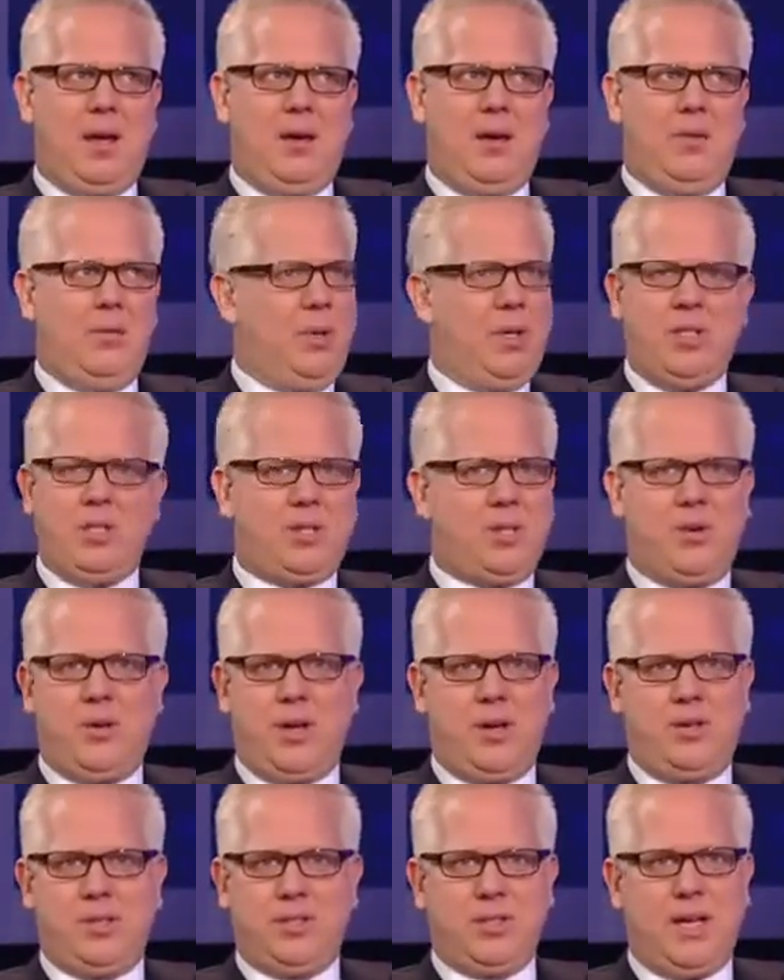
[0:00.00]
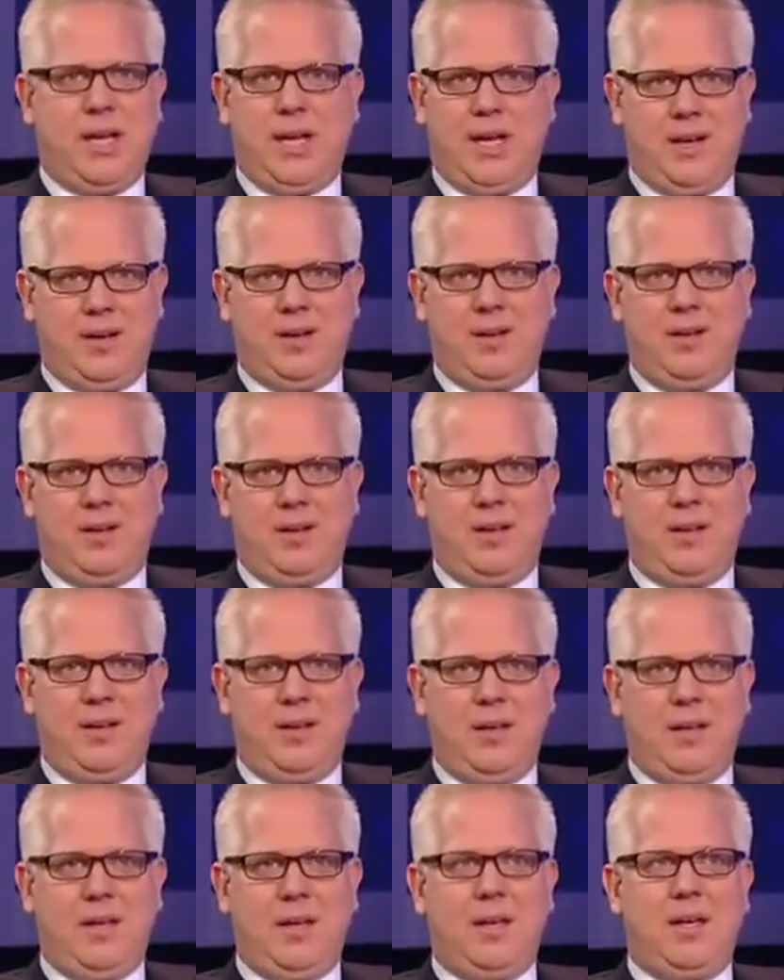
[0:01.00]
we just don't understand.
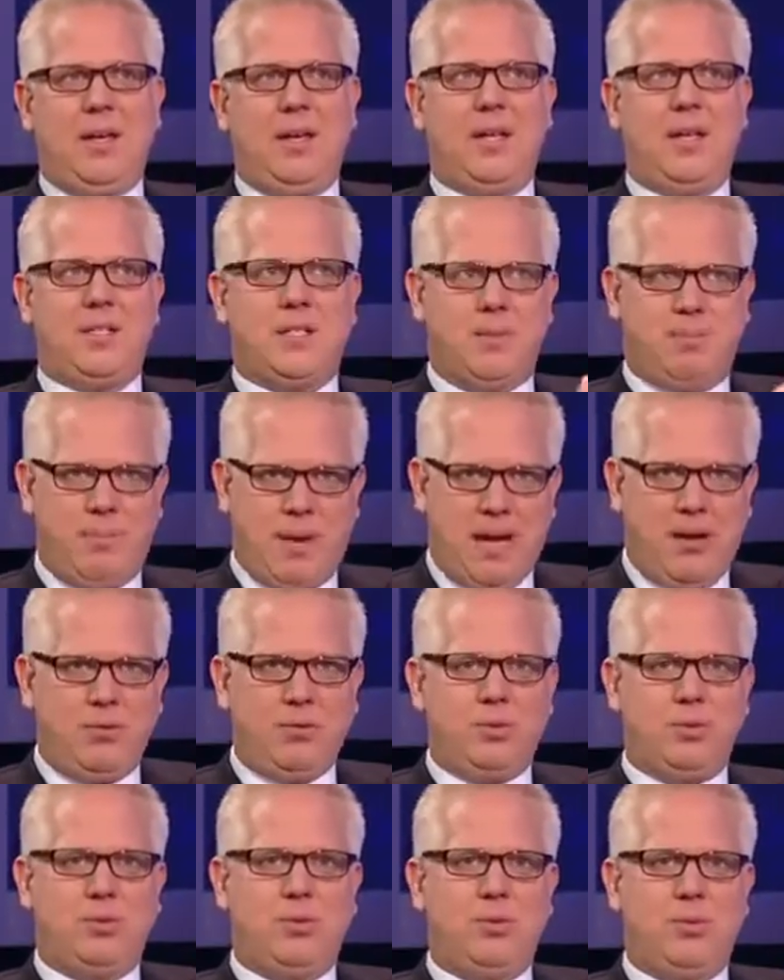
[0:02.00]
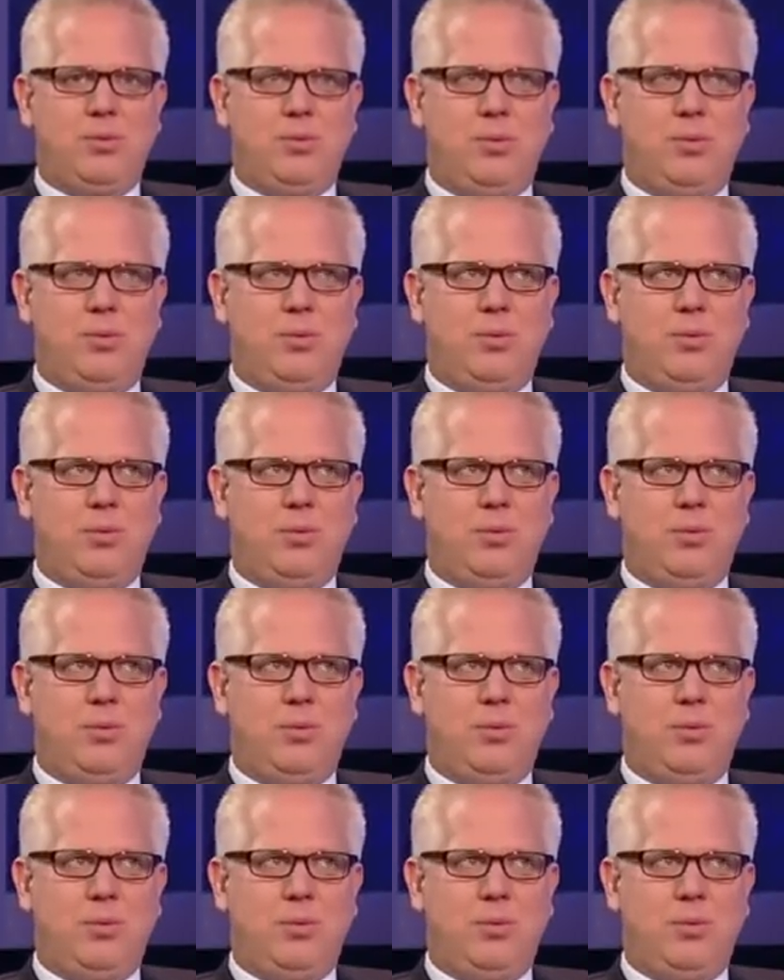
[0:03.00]
It's about to